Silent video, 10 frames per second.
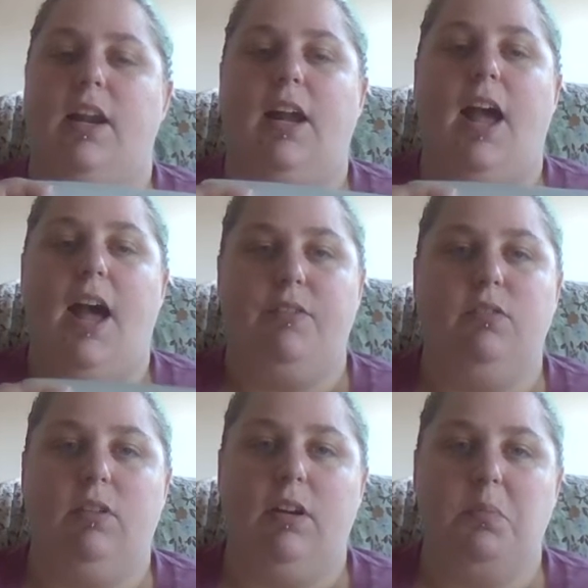I haven't
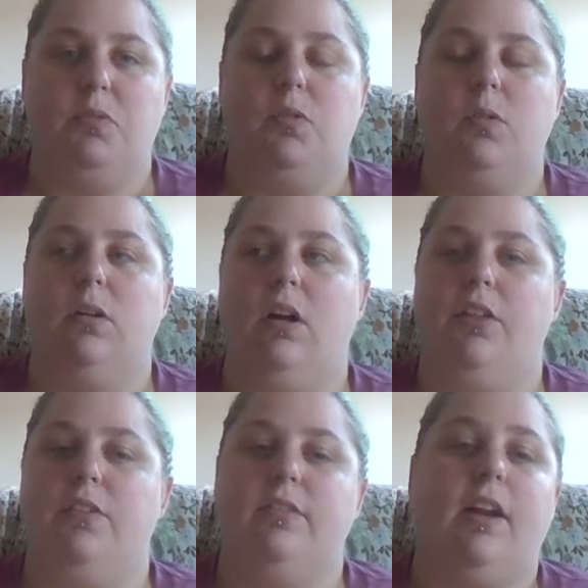read before,
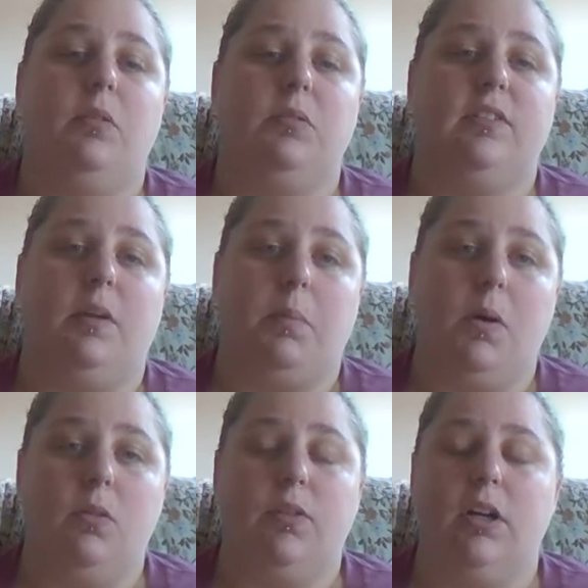authors that I would skip
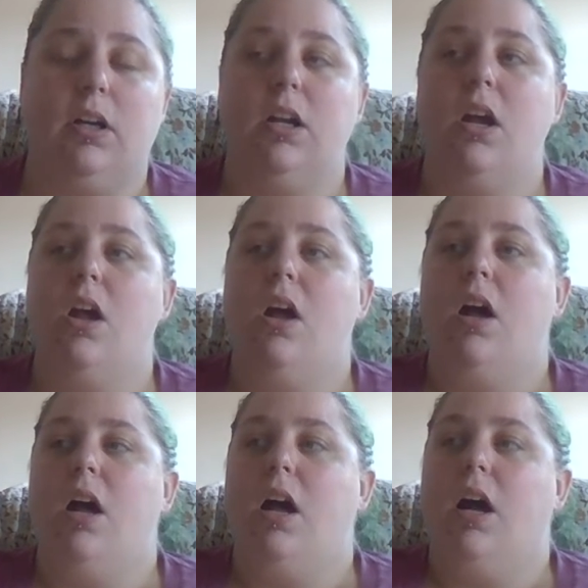over,
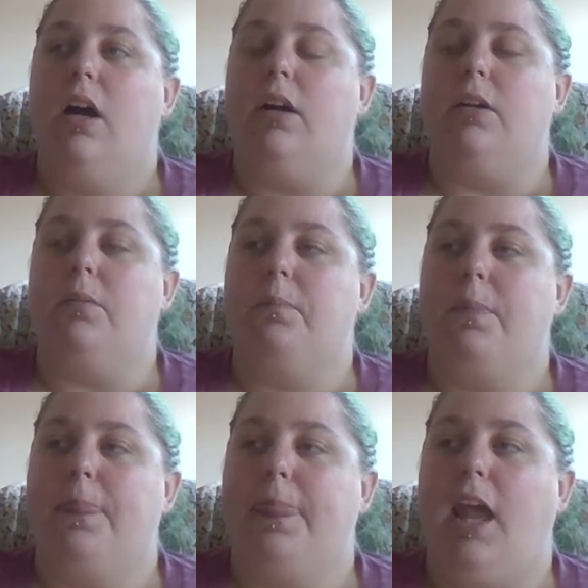
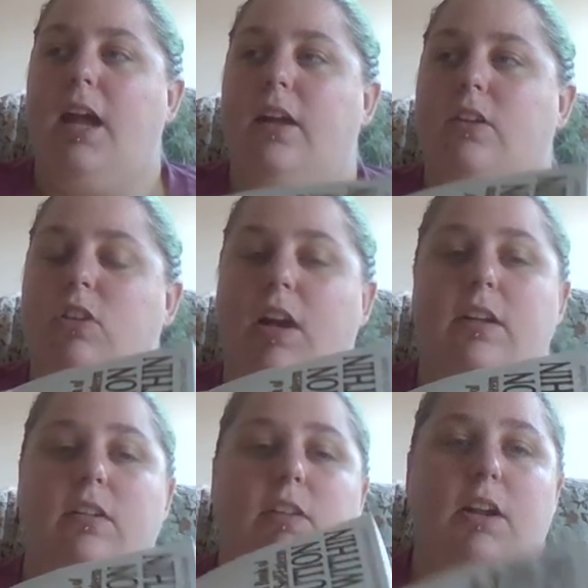
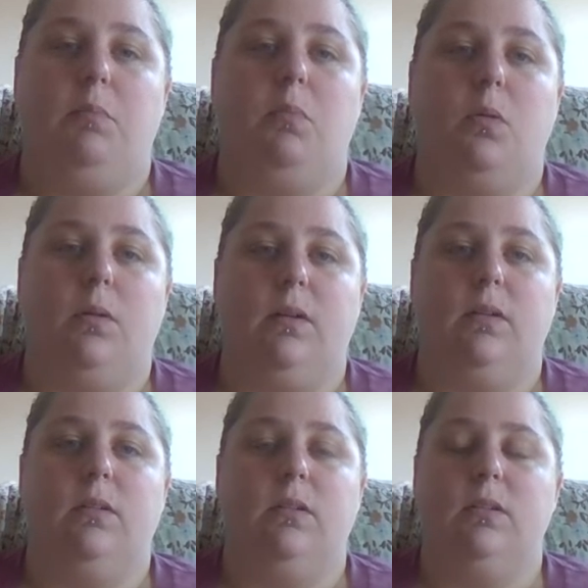trying to read
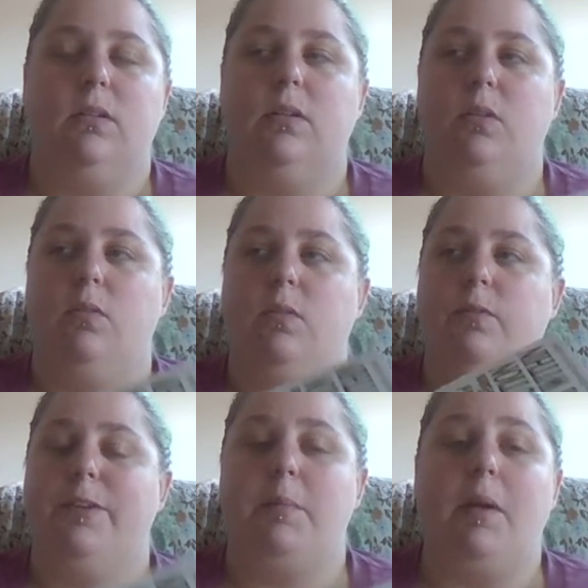more
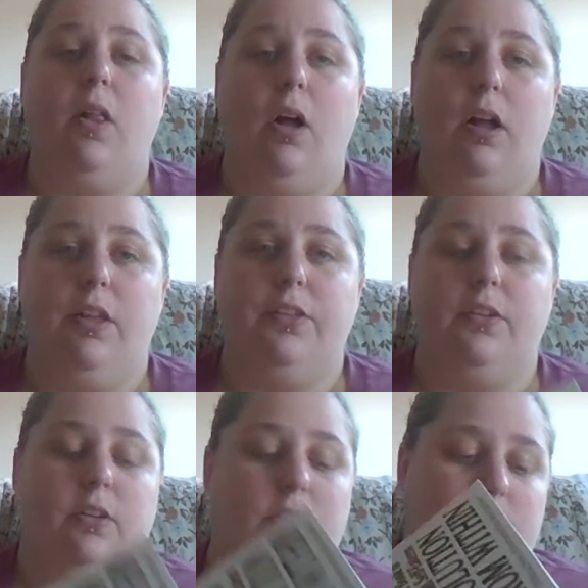female
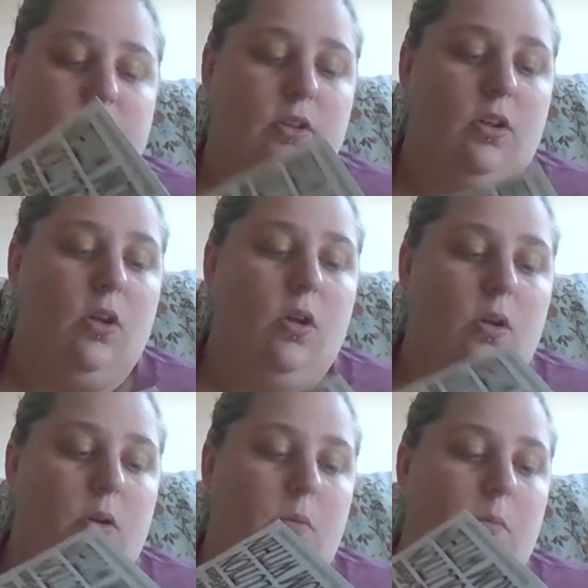authors,
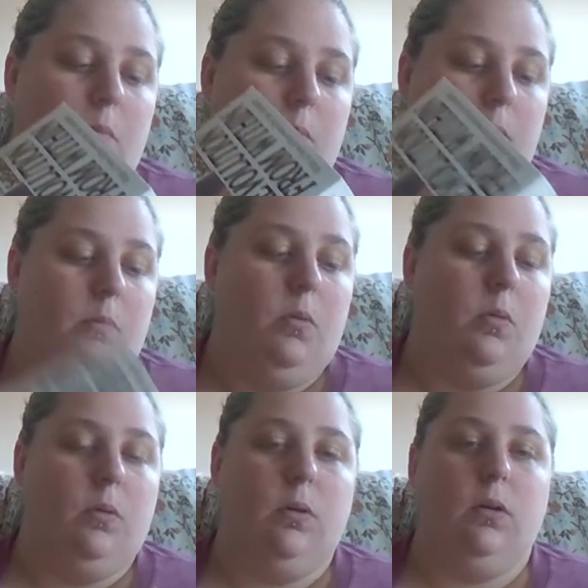
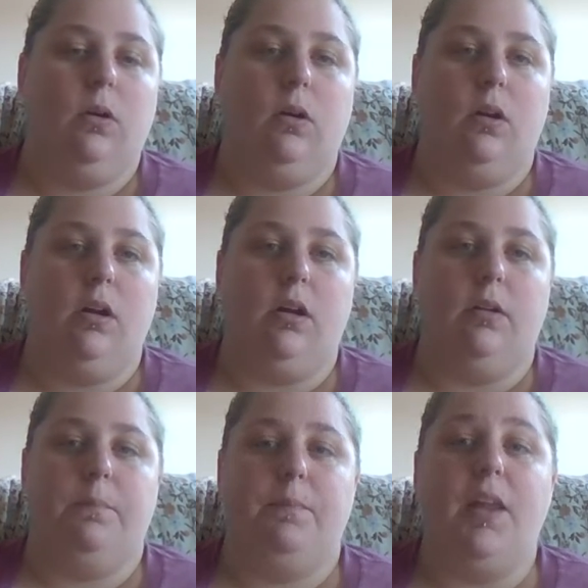more,
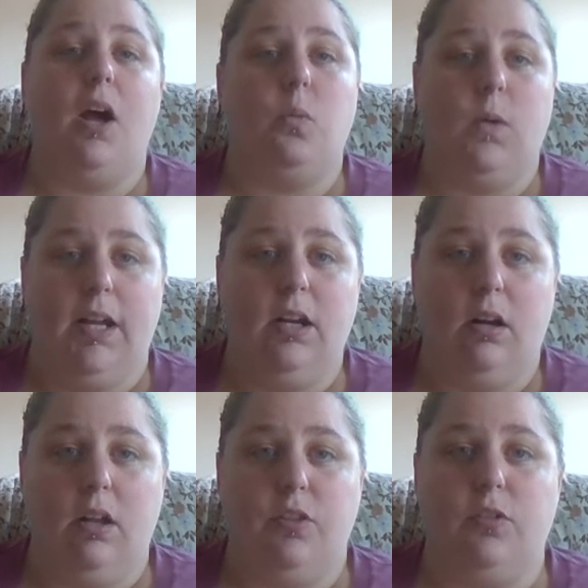non-white
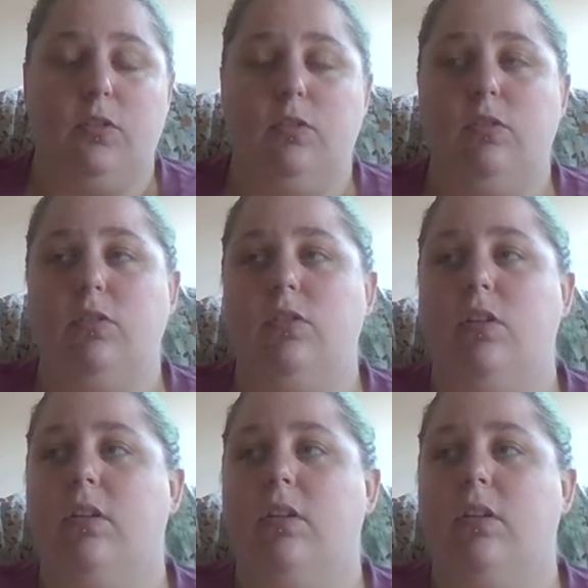authors,